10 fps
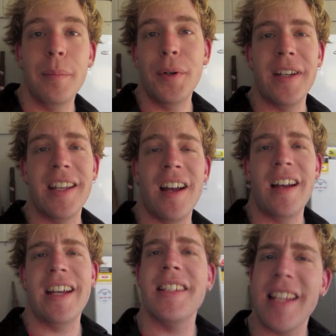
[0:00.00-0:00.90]
Morning,
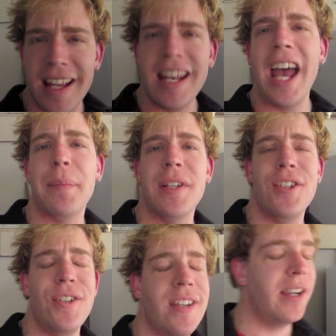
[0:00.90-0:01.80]
guys, and happy
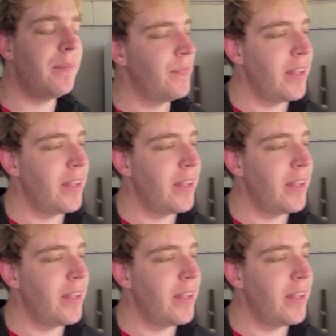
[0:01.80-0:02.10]
New Year.